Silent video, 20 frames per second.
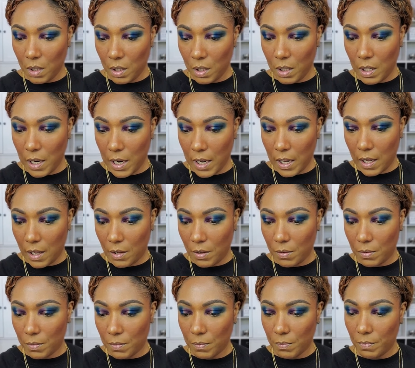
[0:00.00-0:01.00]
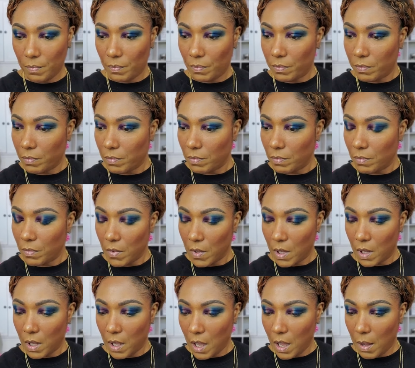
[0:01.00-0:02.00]
Now,
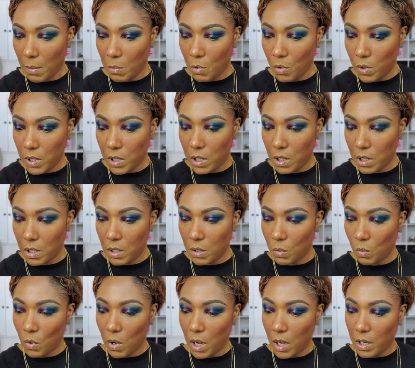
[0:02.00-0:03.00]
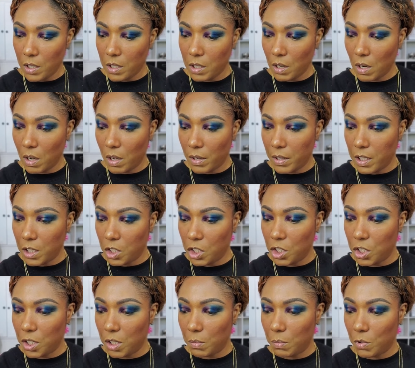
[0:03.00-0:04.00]
I'm going to swatch all these
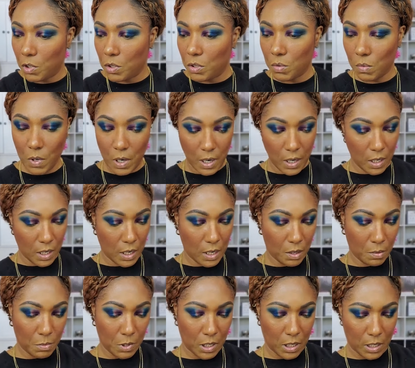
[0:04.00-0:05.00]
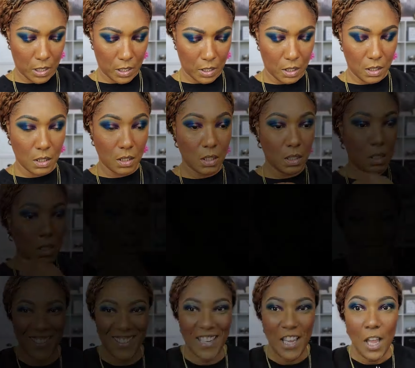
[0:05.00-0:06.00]
shimmers right now because
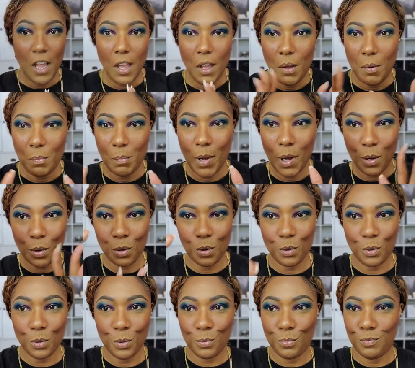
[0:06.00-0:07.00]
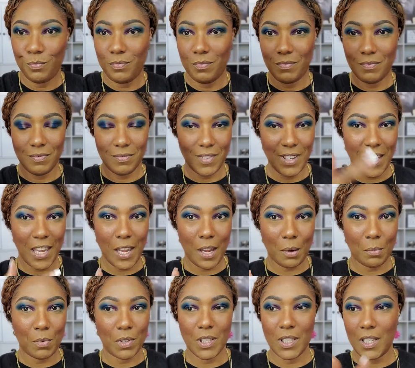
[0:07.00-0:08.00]
my whole
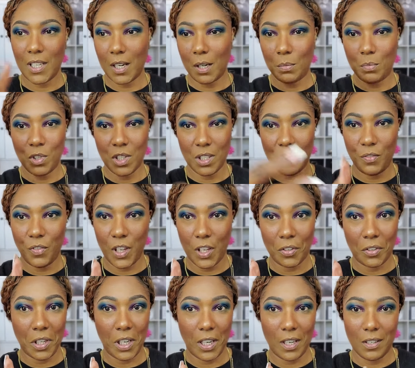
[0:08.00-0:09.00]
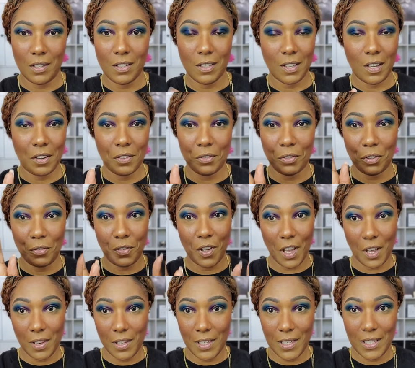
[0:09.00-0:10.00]
camera setup just fell down. So I don't know if
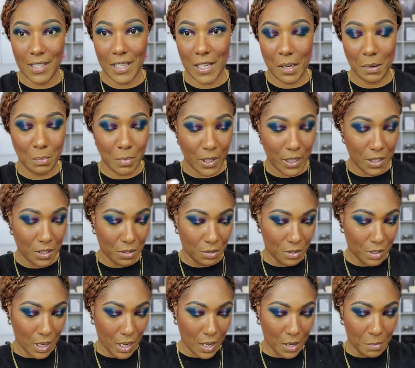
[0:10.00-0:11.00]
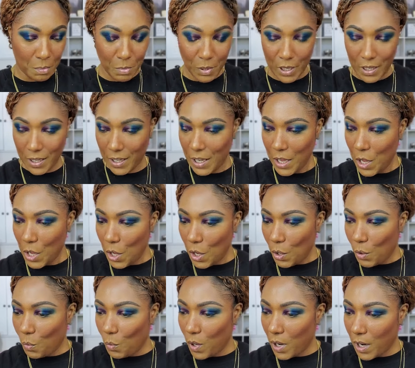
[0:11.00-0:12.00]
y'all in the same place or not, but
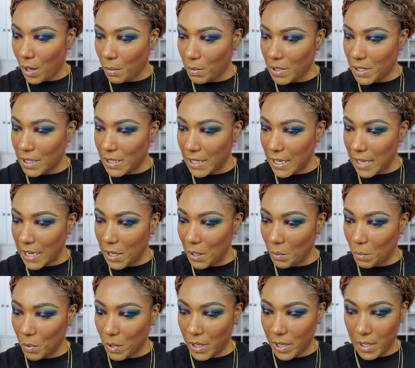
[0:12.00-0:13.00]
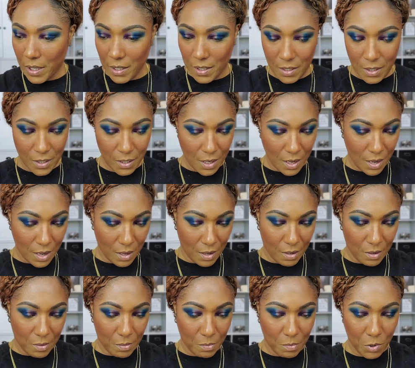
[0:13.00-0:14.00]
what I was saying was
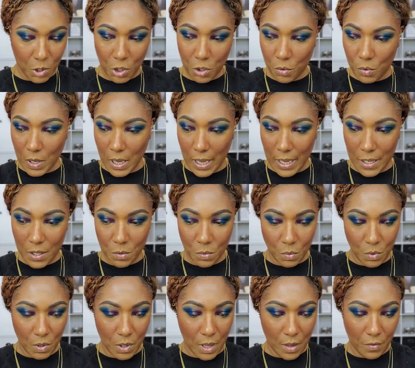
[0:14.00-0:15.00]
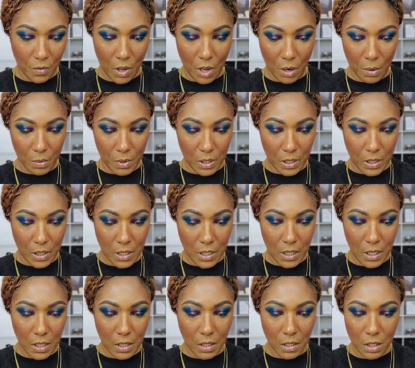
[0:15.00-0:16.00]
um, you guys will have already
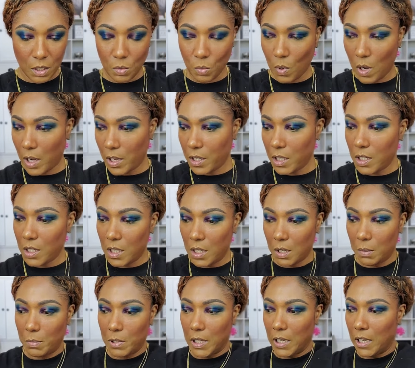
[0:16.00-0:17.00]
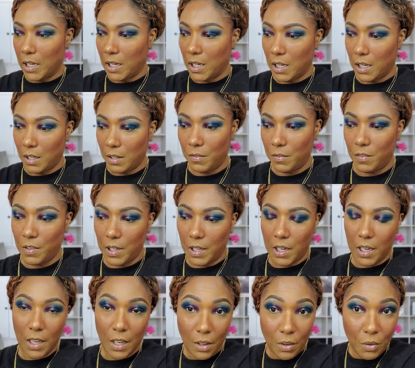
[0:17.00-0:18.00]
seen the swatches in the beginning
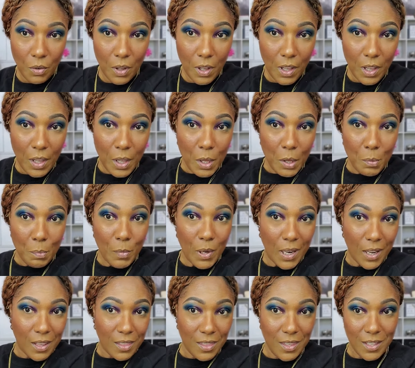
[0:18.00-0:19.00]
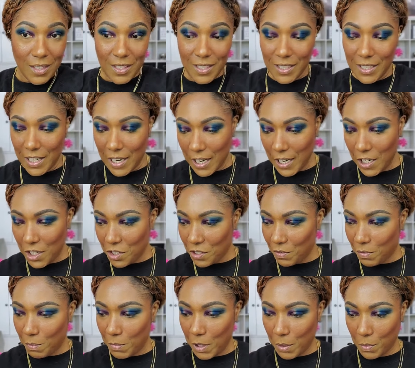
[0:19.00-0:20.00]
video. But at this stage
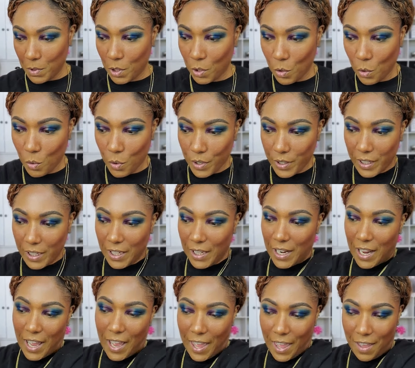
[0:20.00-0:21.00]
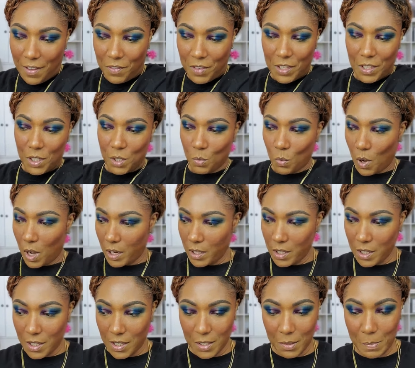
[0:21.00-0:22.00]
of me recording, I haven't
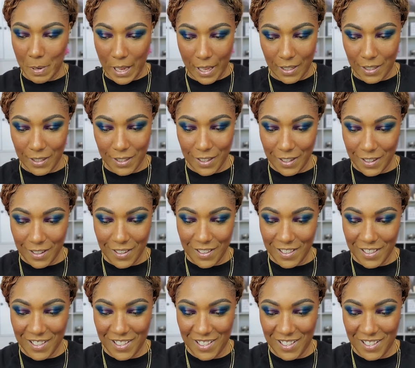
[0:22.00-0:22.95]
swatched this palette yet.